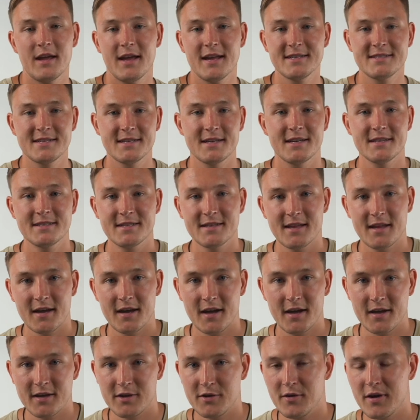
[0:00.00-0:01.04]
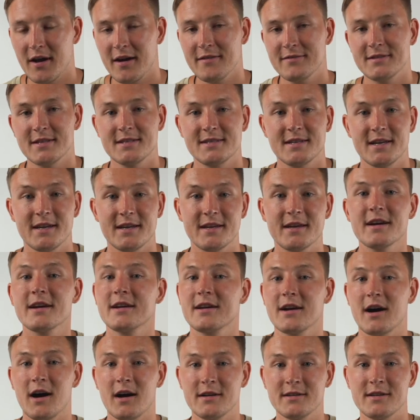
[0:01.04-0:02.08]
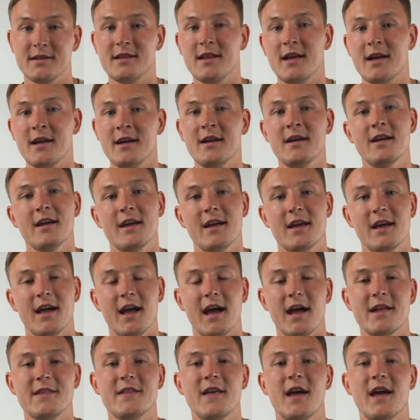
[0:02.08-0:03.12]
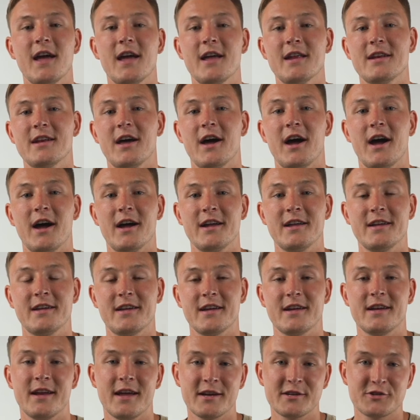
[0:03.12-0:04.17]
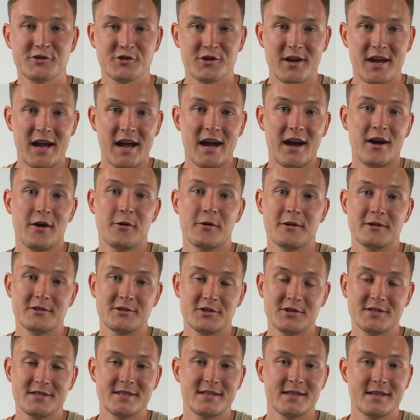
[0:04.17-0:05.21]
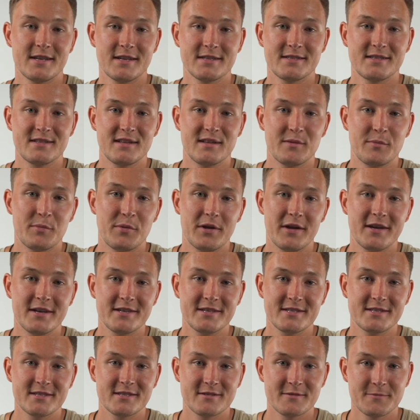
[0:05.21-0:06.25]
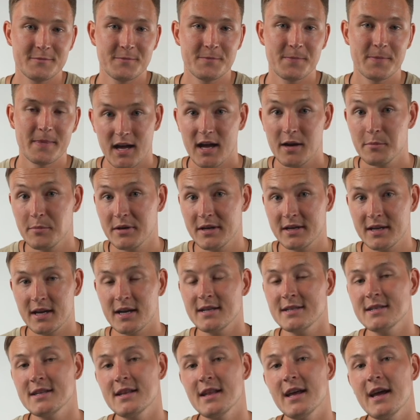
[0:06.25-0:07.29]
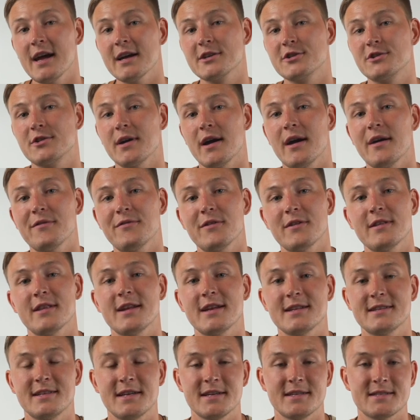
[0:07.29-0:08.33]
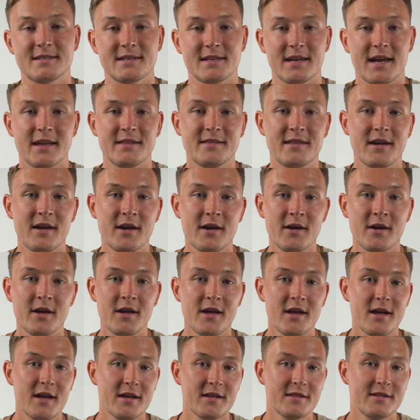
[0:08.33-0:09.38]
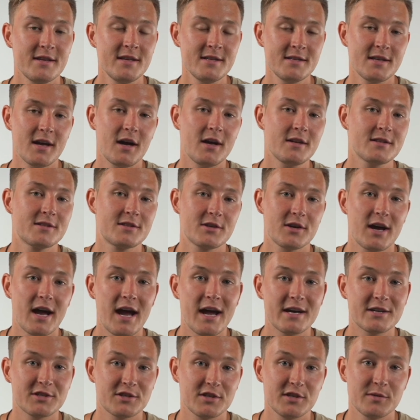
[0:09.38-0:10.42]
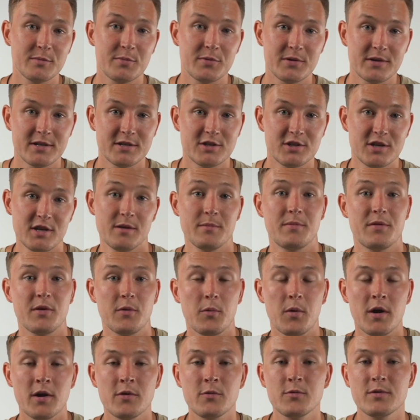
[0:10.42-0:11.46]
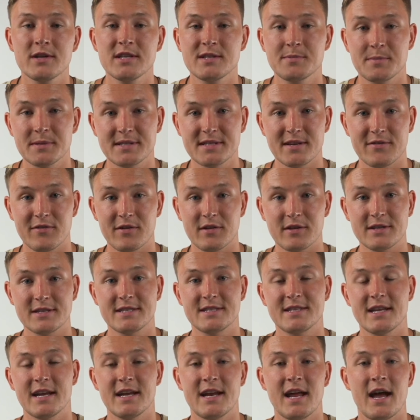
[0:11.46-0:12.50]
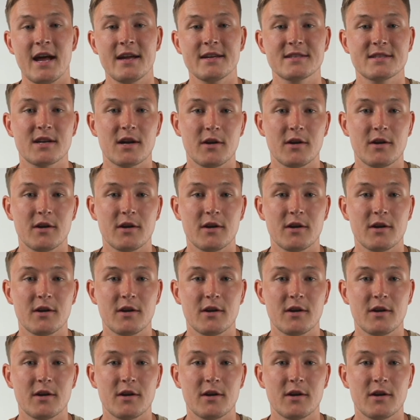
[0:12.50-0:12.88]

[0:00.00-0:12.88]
And to get to the hut, you have to take a gondola and then hike an extra hour just to get to the place. And because of the extra effort that it takes to get there, these huts are actually pretty cheap. The one we specifically stayed at is